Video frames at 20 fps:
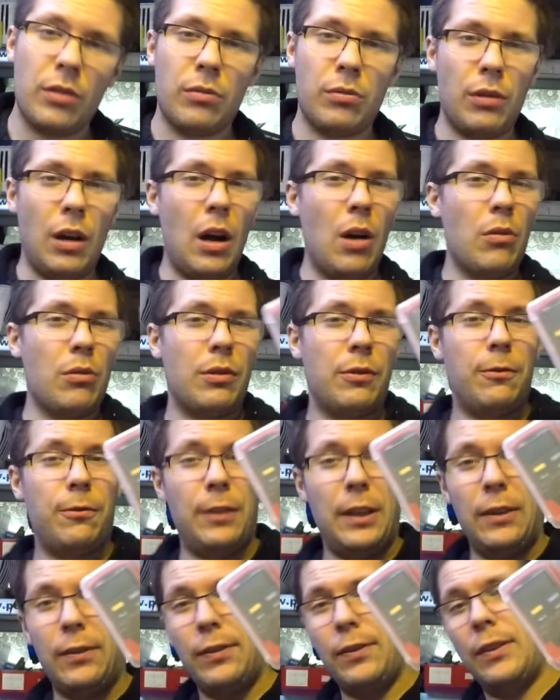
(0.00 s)
around
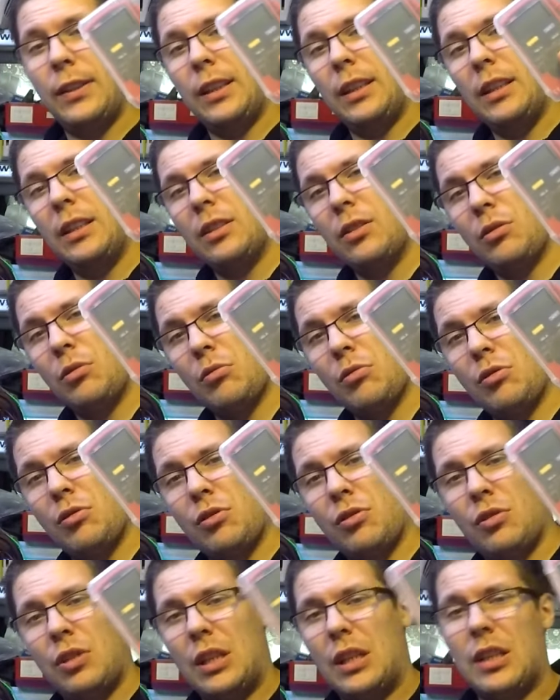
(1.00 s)
15 to
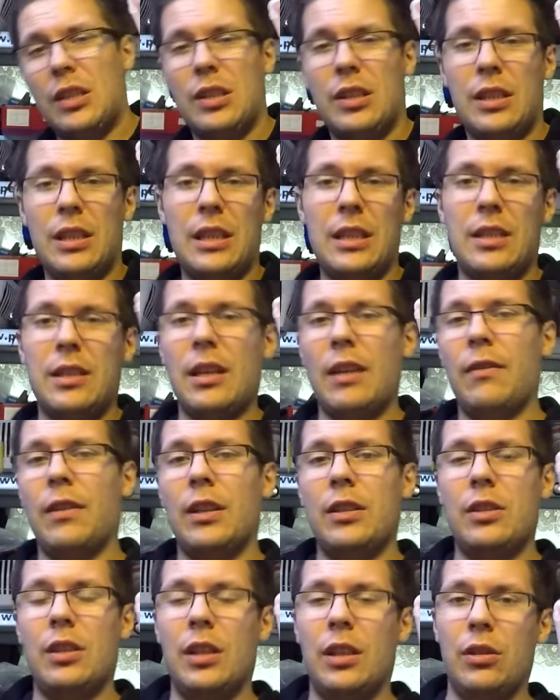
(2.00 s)
16,
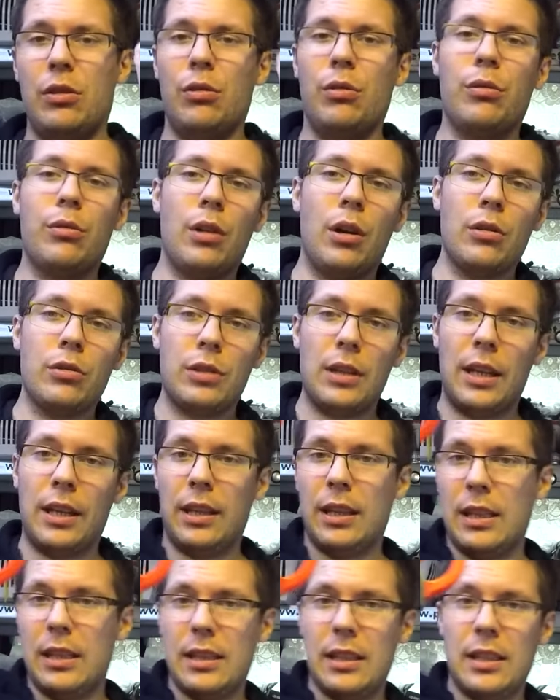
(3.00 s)
17 euros, and
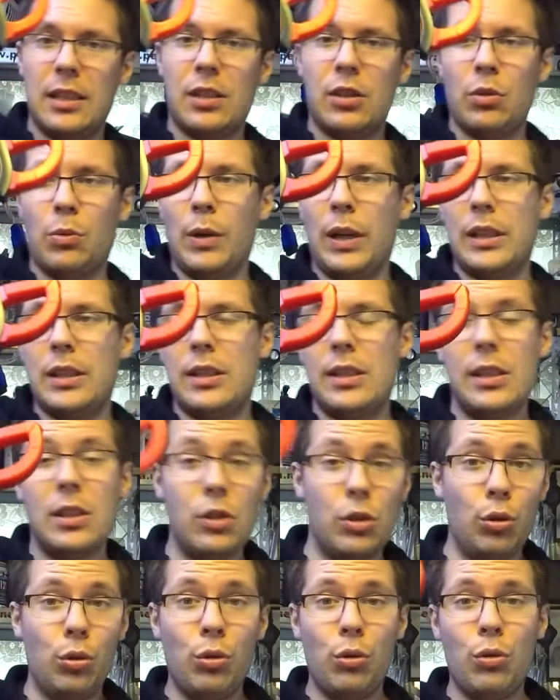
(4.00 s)
this is
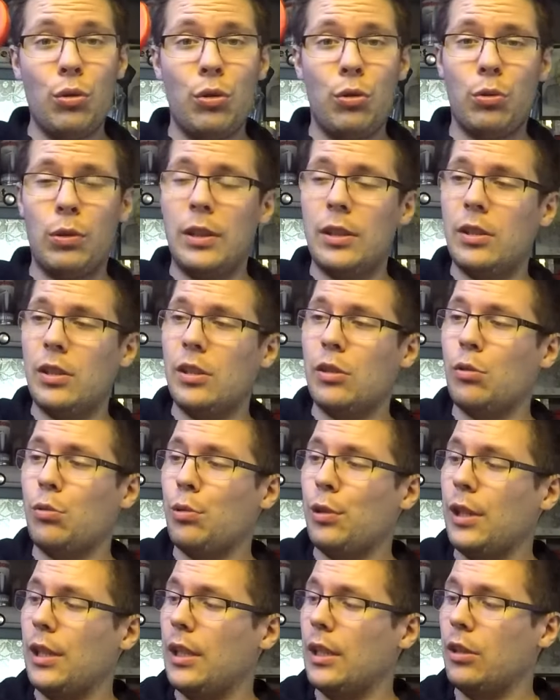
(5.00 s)
22,
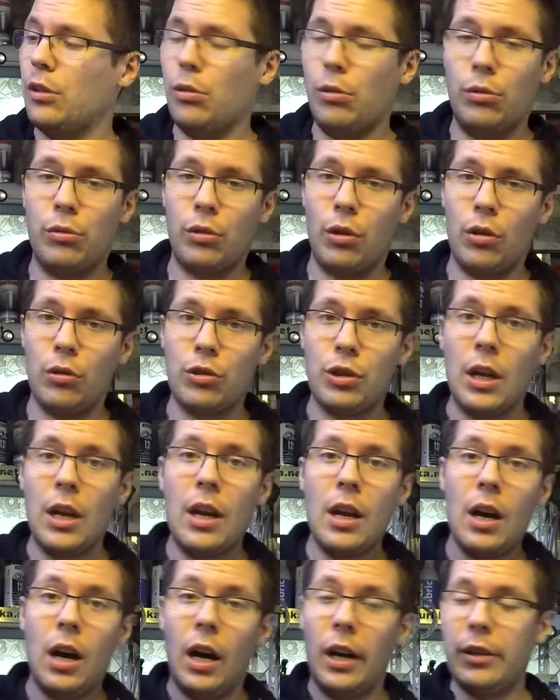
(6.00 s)
23 euros,
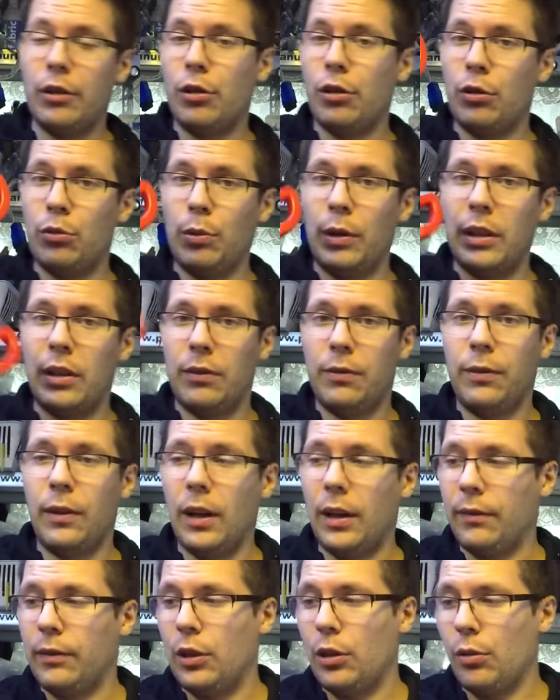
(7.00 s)
under
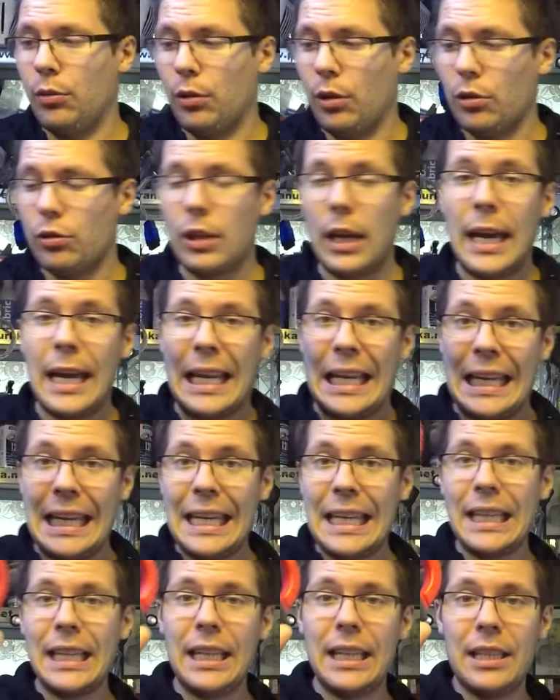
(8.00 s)
25 euros.
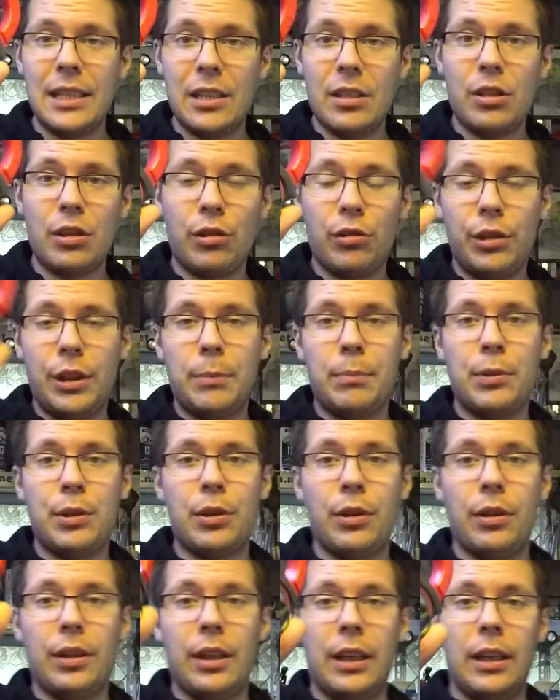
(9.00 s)
Link in
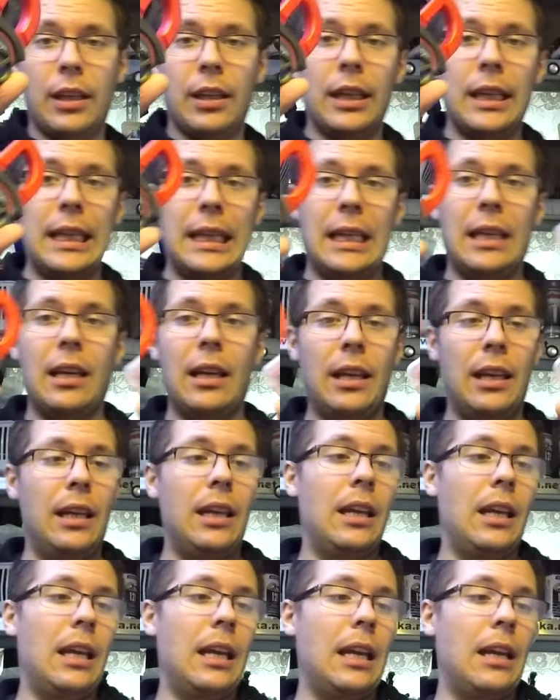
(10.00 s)
description in
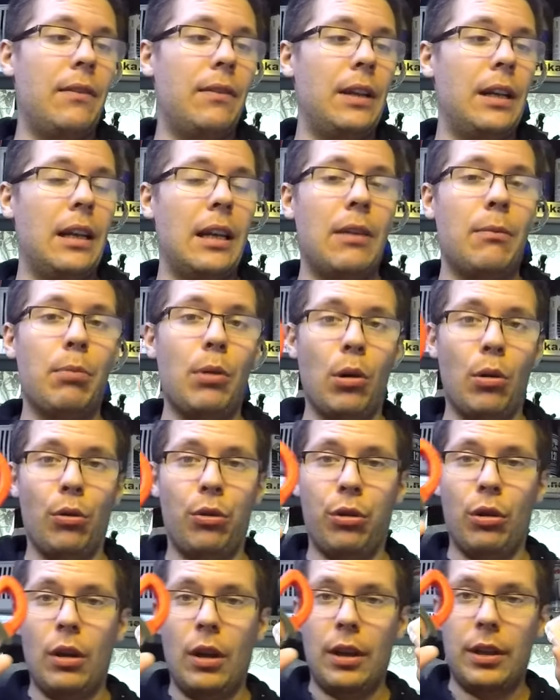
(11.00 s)
e-ville
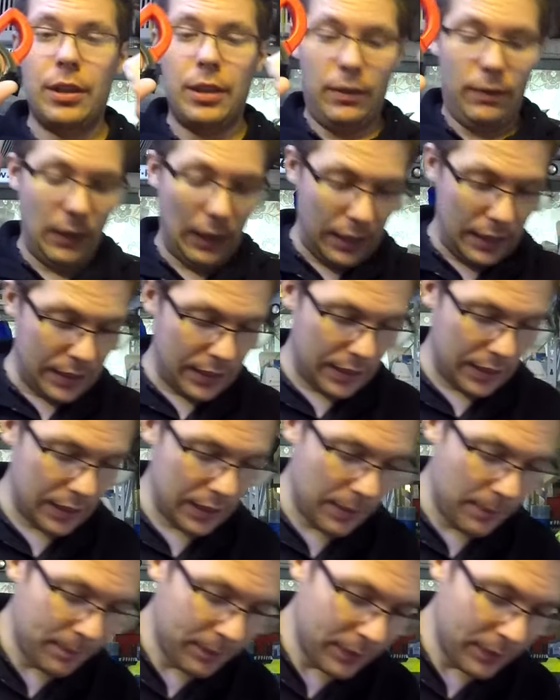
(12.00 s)
both devices.